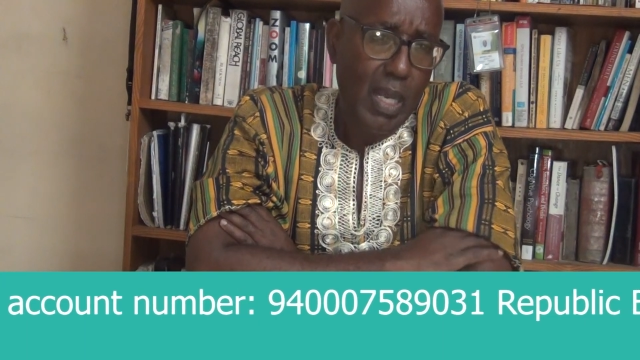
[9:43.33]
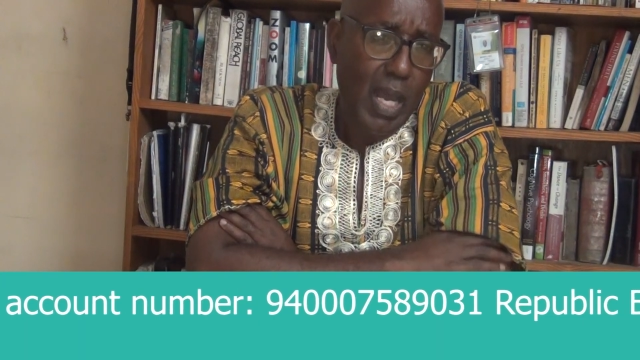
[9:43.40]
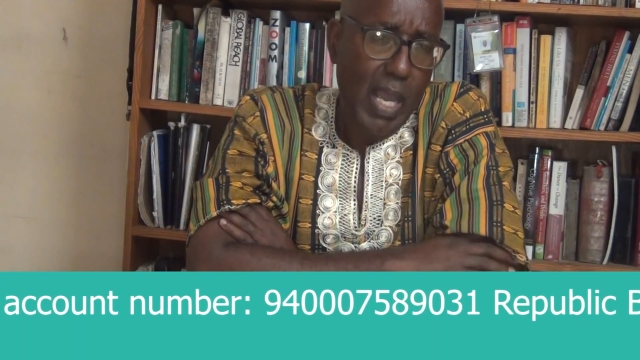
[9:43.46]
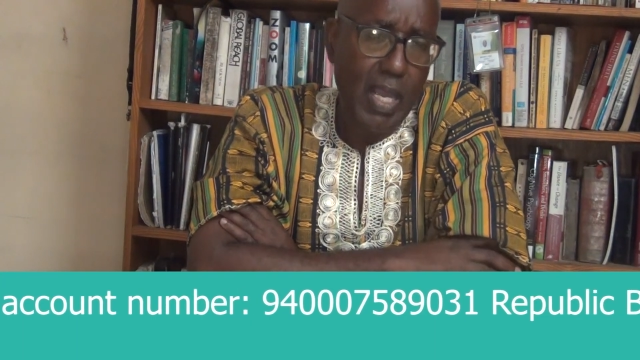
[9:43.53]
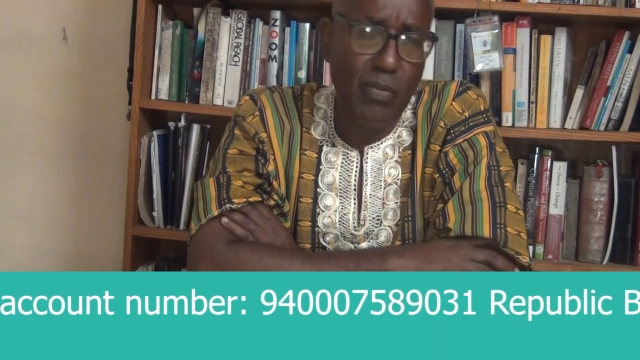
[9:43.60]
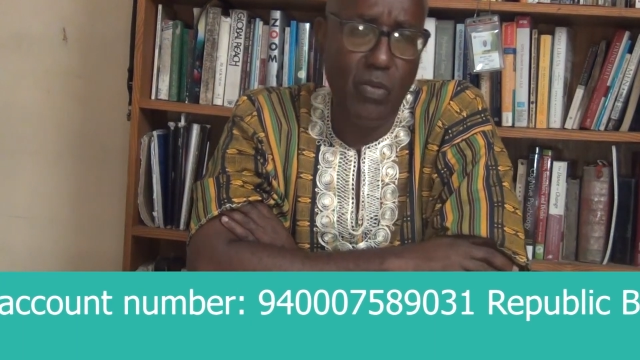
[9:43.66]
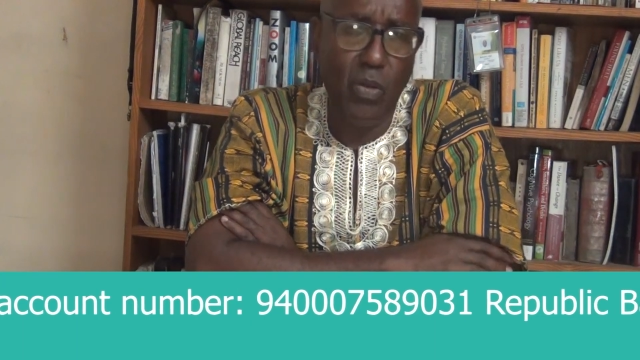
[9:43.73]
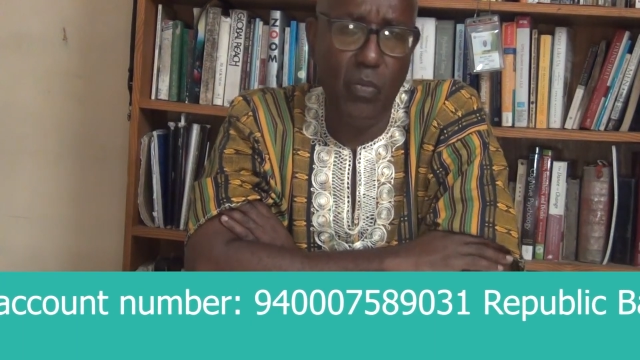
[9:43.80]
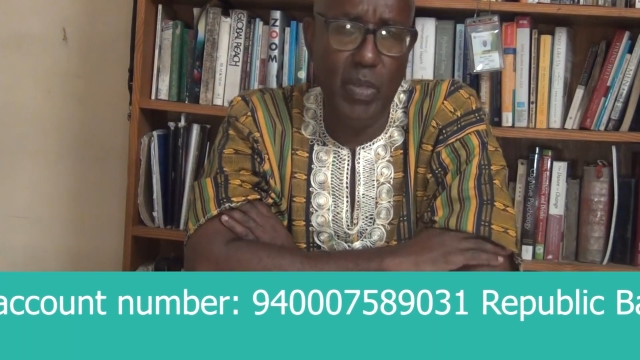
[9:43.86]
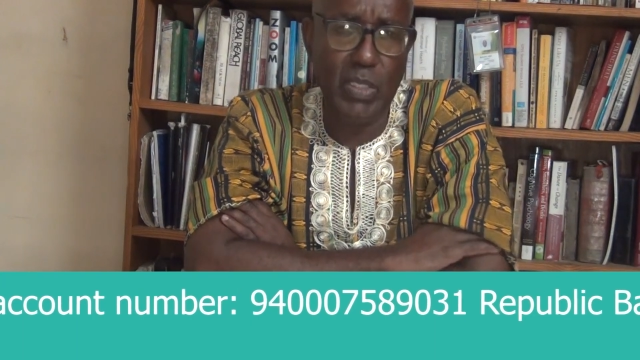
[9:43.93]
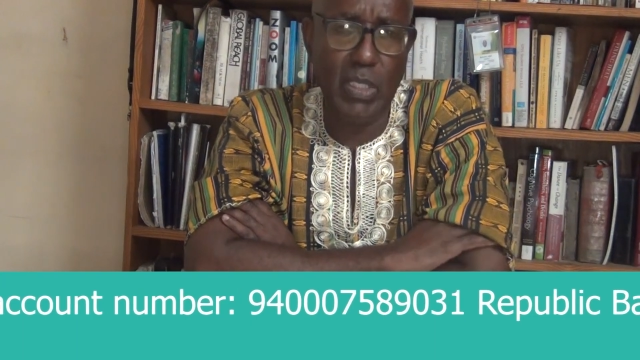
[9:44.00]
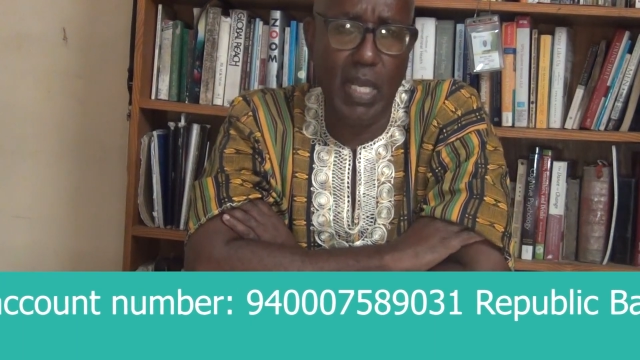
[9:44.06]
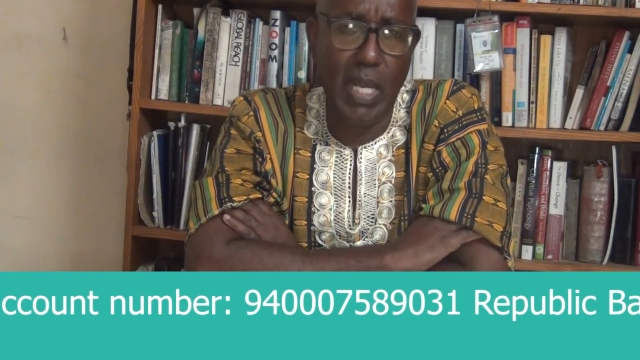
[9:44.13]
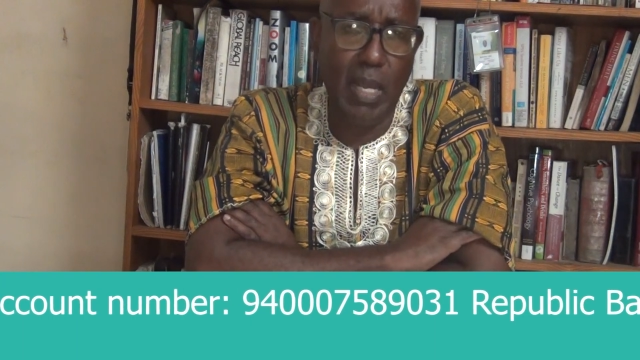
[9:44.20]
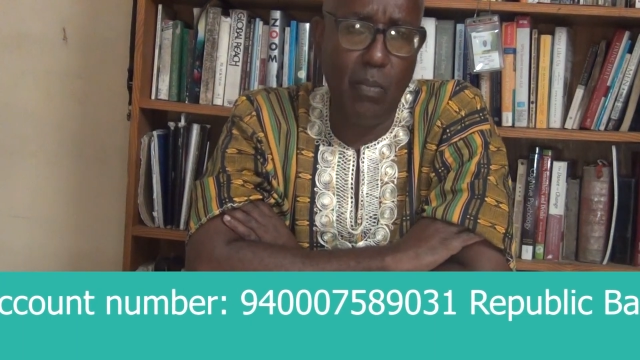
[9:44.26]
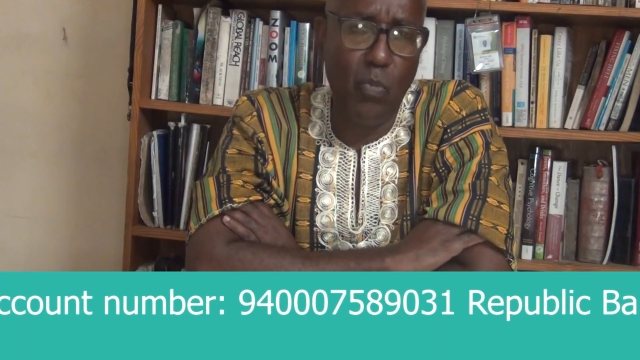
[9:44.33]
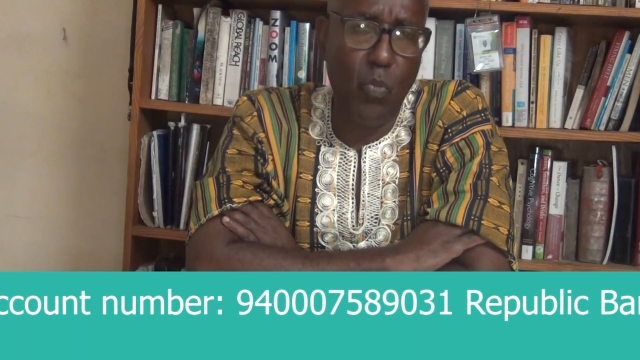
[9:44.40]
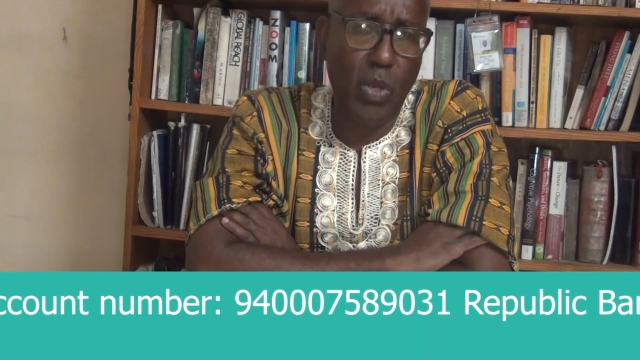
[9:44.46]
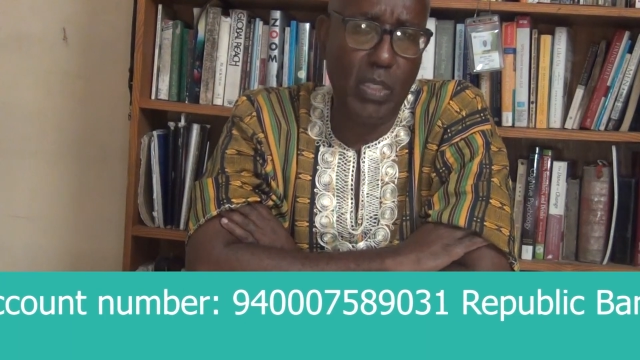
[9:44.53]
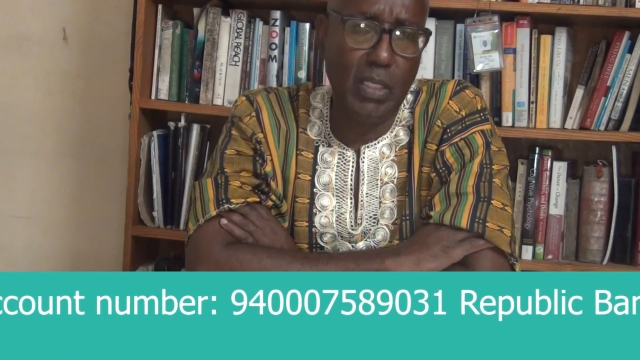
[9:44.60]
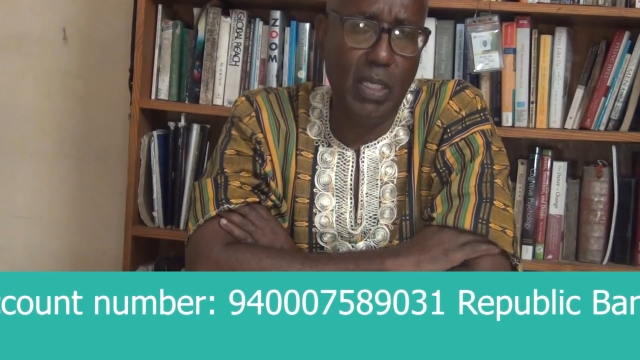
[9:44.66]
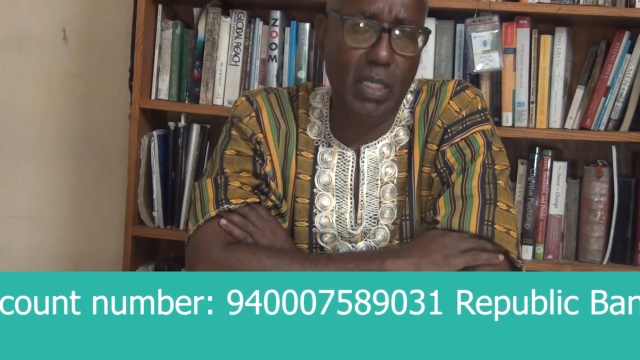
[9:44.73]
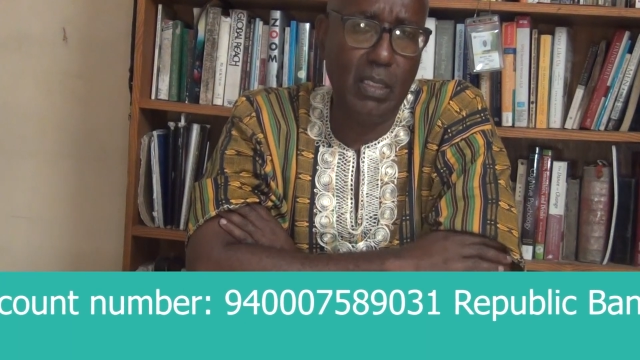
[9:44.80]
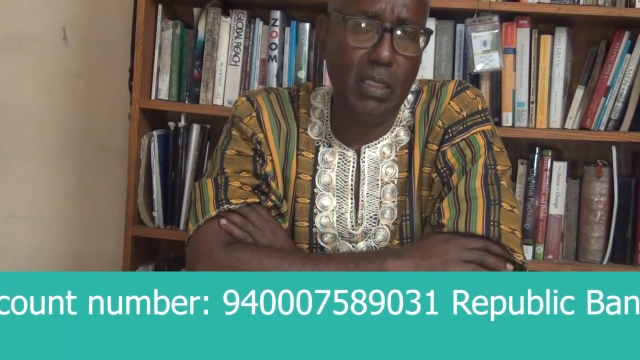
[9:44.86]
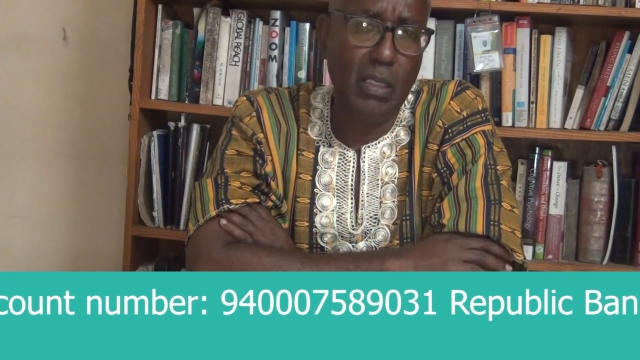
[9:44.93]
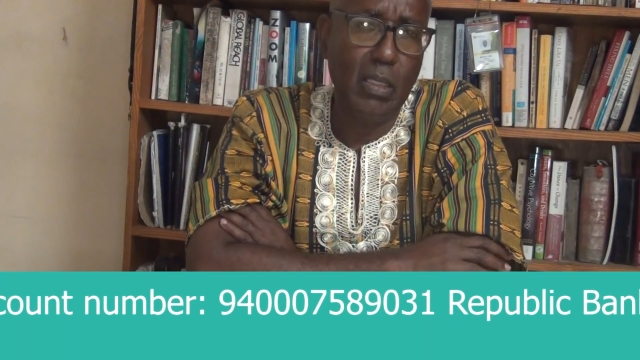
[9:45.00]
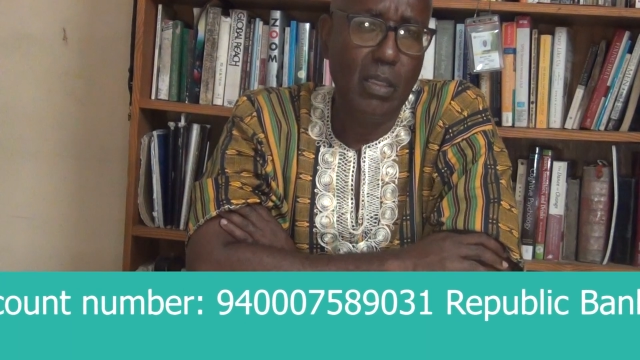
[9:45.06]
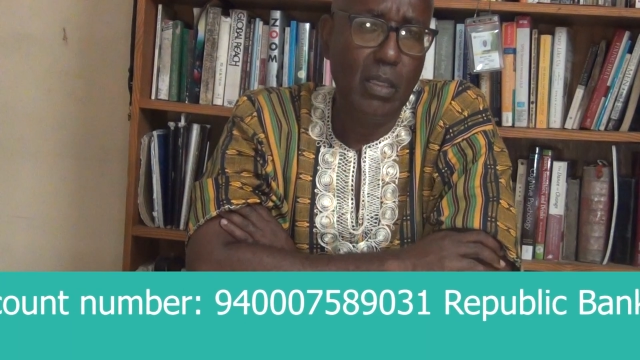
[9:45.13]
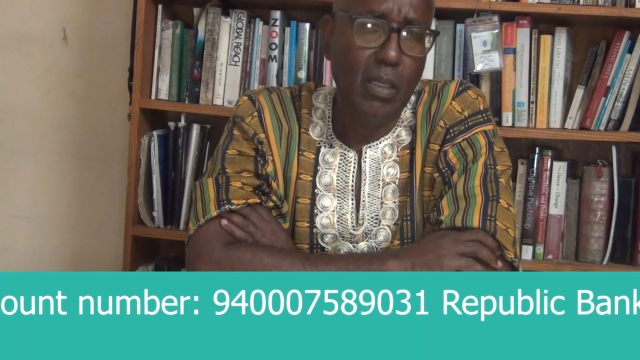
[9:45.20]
I have always wondered